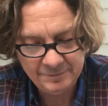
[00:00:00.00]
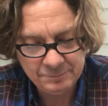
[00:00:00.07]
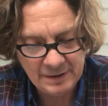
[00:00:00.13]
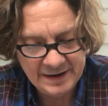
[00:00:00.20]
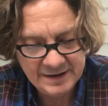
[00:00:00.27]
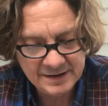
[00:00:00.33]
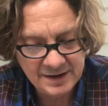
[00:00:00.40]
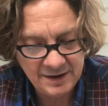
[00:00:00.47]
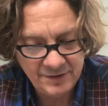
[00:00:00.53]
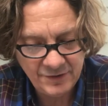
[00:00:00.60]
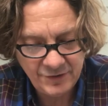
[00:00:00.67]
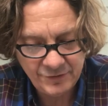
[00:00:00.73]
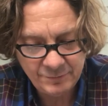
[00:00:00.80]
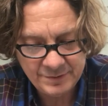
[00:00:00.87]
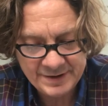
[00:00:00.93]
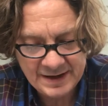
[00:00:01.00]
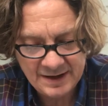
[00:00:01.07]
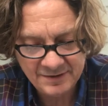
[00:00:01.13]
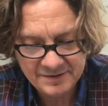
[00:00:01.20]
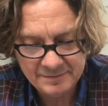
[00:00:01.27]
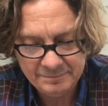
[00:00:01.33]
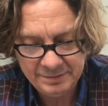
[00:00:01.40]
bright colors were
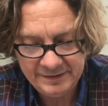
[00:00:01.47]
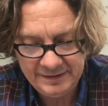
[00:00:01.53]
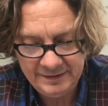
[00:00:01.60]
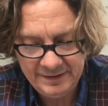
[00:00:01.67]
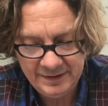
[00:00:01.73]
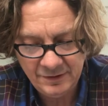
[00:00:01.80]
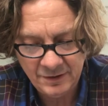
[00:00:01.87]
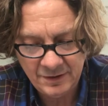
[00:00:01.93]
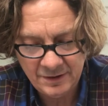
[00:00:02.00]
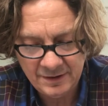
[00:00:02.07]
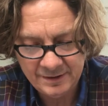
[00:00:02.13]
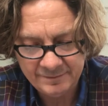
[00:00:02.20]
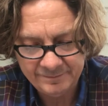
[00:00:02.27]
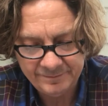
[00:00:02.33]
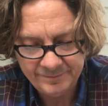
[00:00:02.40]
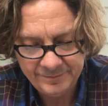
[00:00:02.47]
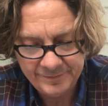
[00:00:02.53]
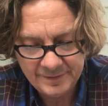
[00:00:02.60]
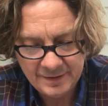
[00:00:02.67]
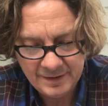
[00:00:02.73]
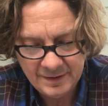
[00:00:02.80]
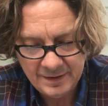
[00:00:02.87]
now completely gone,
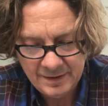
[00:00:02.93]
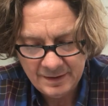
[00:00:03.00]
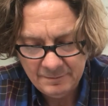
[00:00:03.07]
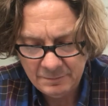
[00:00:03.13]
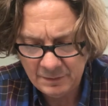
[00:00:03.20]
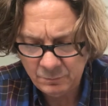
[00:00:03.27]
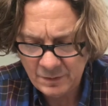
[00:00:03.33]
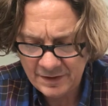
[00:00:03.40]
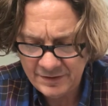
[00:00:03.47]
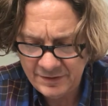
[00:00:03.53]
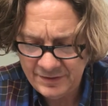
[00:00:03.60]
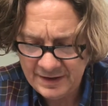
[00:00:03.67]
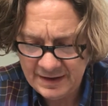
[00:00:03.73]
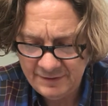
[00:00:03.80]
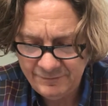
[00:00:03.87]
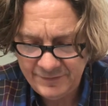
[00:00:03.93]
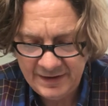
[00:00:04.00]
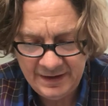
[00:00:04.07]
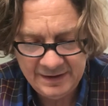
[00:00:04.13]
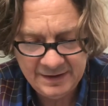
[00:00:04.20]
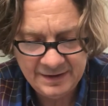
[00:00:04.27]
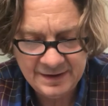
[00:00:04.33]
but whether they had
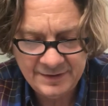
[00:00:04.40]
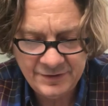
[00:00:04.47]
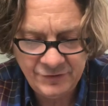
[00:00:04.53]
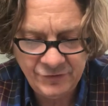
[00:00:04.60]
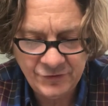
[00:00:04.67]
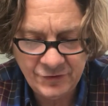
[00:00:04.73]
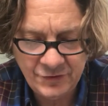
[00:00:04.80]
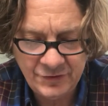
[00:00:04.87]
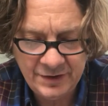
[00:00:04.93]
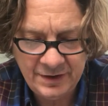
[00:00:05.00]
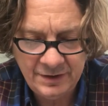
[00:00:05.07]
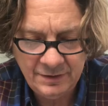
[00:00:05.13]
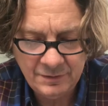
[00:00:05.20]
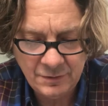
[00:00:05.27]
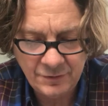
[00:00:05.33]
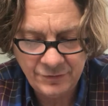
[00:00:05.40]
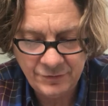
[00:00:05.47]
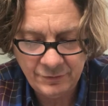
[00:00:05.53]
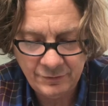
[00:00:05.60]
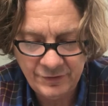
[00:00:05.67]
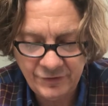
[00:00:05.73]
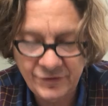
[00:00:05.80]
faded on the journey or
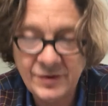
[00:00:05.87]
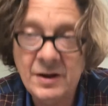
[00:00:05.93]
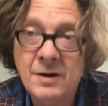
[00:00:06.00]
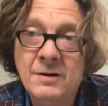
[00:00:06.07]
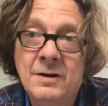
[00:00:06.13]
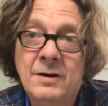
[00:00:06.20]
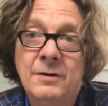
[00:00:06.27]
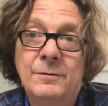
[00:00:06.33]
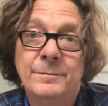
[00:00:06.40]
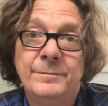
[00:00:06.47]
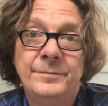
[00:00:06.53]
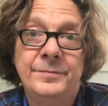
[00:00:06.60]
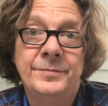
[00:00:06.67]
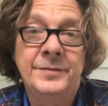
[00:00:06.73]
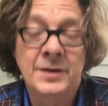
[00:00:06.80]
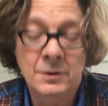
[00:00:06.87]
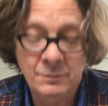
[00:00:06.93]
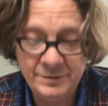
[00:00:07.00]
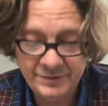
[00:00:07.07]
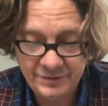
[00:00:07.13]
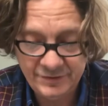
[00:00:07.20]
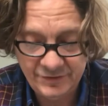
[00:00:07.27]
through his sorrow, no
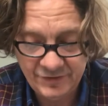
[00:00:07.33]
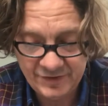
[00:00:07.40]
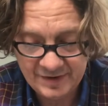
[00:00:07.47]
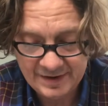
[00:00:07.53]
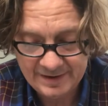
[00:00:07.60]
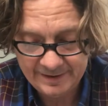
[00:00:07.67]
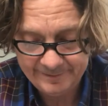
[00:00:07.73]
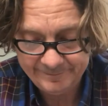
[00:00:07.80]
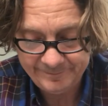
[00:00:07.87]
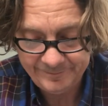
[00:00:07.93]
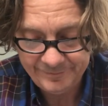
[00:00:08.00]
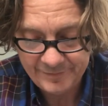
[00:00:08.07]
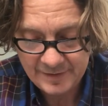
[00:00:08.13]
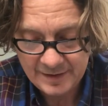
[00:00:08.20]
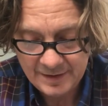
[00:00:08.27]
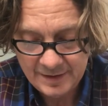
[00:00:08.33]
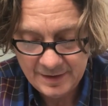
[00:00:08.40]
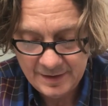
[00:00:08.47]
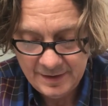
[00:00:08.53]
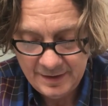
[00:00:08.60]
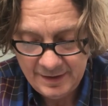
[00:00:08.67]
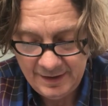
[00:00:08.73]
one could say.
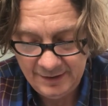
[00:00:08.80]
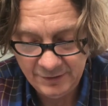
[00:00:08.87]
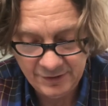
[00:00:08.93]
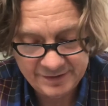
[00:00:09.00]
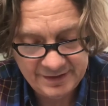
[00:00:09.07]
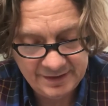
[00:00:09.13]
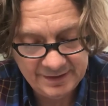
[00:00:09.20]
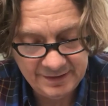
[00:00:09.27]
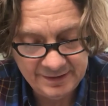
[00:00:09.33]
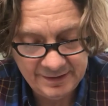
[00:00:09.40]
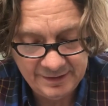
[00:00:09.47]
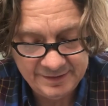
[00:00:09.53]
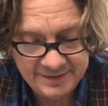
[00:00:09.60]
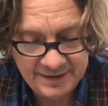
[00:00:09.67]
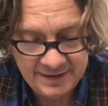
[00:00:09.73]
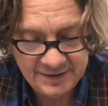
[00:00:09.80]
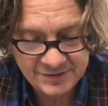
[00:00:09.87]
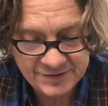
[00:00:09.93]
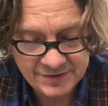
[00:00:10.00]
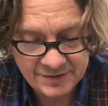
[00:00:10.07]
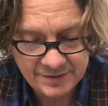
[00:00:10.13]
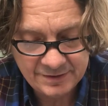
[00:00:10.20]
He looked at the little
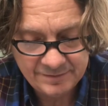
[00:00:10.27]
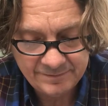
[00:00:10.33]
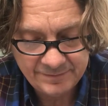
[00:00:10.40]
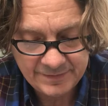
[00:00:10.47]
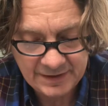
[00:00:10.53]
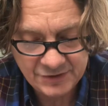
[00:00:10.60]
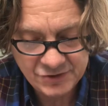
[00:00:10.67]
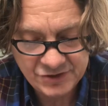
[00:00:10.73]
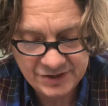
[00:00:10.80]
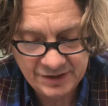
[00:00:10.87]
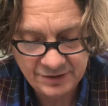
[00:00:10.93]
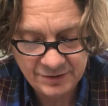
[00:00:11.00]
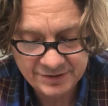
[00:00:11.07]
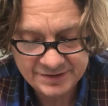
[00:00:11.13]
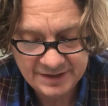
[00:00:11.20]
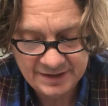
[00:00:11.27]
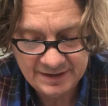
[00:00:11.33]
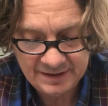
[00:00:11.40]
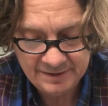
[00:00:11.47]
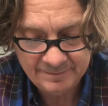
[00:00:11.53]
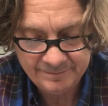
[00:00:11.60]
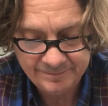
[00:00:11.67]
dancer, and she looked at
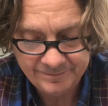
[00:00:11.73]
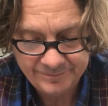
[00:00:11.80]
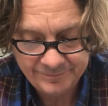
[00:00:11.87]
him.